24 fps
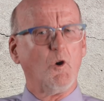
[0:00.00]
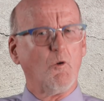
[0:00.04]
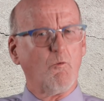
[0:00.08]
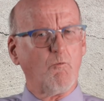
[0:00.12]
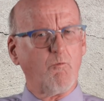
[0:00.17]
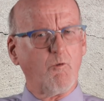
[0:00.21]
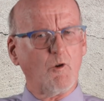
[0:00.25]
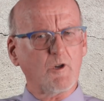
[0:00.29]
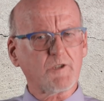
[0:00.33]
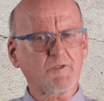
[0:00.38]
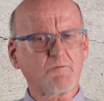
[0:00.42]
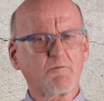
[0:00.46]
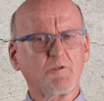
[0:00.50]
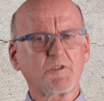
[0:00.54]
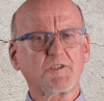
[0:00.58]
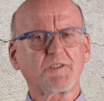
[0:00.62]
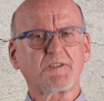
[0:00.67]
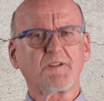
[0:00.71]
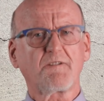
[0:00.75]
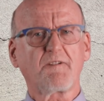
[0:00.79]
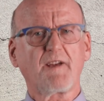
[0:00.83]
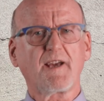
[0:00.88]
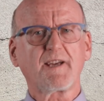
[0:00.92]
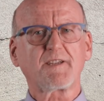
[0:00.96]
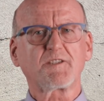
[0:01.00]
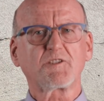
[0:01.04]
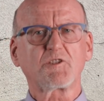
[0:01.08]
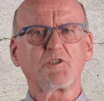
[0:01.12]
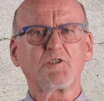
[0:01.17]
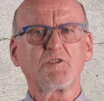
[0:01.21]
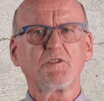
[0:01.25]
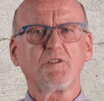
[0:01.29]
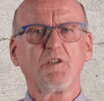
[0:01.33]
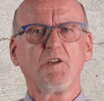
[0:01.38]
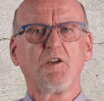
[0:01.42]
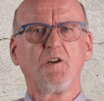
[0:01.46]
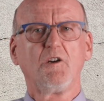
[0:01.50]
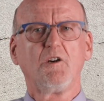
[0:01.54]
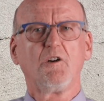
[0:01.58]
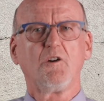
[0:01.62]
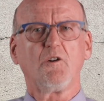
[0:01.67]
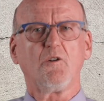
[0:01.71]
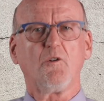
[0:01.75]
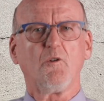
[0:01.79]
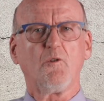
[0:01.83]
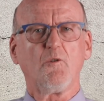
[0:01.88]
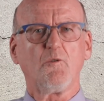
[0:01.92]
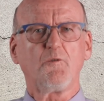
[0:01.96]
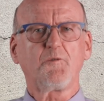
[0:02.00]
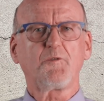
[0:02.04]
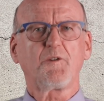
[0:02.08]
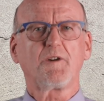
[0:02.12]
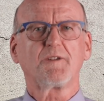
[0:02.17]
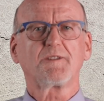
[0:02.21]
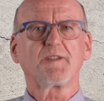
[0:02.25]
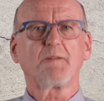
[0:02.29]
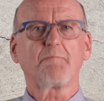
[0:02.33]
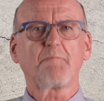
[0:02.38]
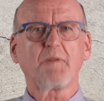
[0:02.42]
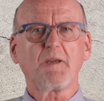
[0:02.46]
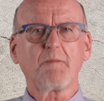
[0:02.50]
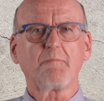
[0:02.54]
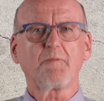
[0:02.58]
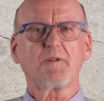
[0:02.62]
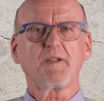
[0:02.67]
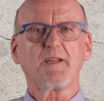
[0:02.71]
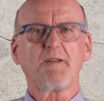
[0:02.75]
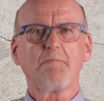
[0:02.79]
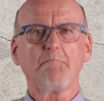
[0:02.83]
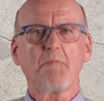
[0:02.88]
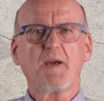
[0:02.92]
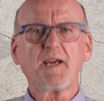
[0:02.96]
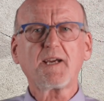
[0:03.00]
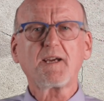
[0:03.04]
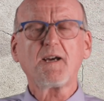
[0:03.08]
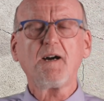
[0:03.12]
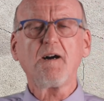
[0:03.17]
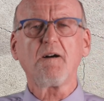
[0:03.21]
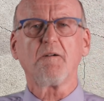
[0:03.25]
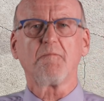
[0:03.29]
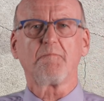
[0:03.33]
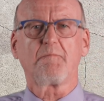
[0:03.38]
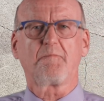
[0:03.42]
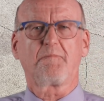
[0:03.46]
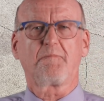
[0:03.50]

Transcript: What was the reaction of the people in Mecca?